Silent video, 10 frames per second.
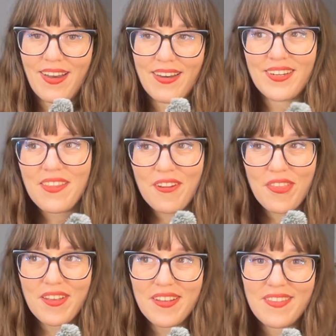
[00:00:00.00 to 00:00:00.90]
Another
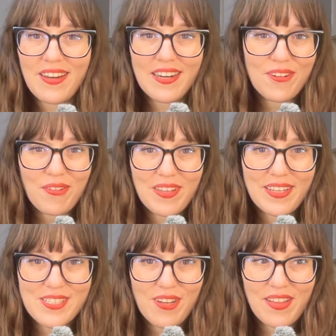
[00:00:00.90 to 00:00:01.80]
thing that I don't
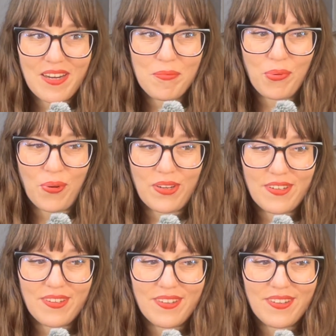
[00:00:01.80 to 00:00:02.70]
think is all that
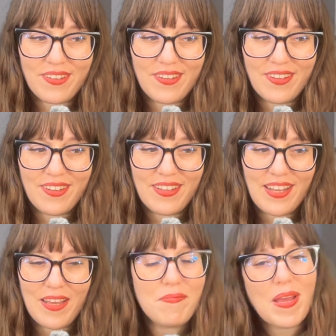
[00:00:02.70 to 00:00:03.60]
important,
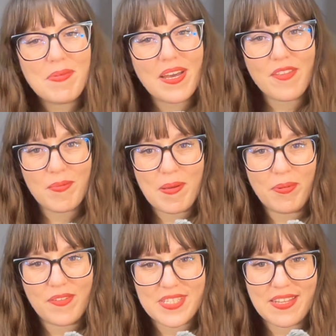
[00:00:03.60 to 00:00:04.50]
and maybe other
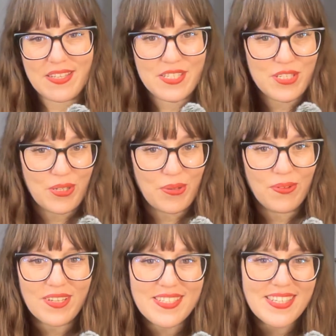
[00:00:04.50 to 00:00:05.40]
people have said this
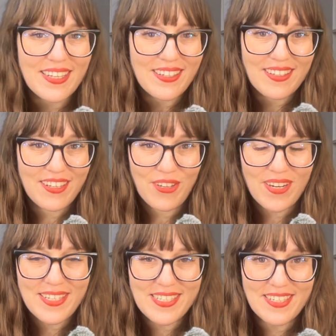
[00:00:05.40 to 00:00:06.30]
too, is that
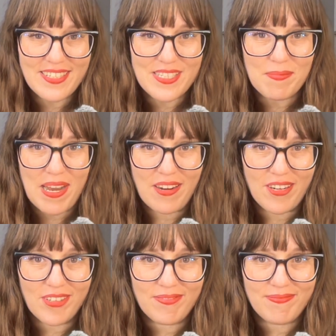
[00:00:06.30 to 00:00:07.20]
your idea doesn't
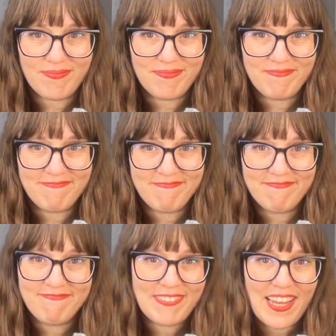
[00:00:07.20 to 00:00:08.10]
matter.
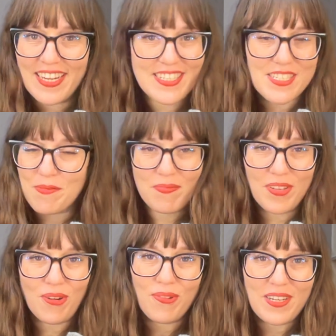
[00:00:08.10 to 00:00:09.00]
It doesn't,
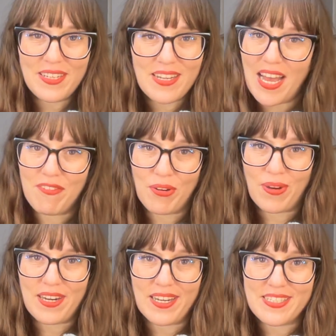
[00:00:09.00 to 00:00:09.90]
you don't need to have a
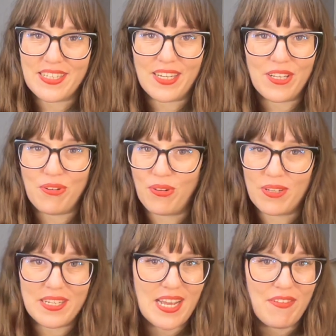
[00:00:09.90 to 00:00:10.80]
great idea. You
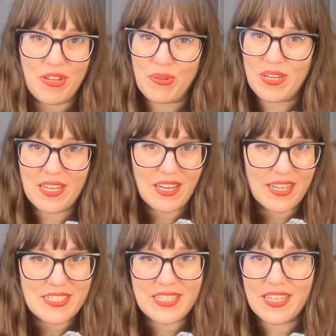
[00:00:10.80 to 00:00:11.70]
don't need to have a unique
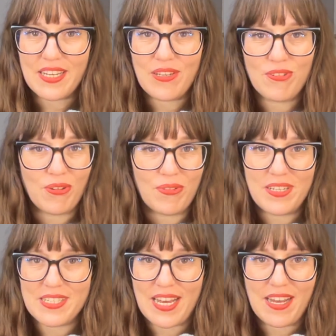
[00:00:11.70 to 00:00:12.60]
idea. You don't
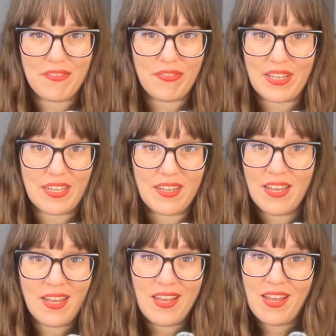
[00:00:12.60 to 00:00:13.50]
need to have like
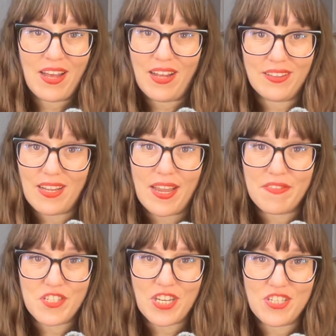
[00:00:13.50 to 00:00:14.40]
a
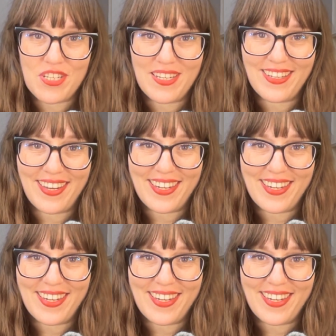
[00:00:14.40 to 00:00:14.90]
life-changing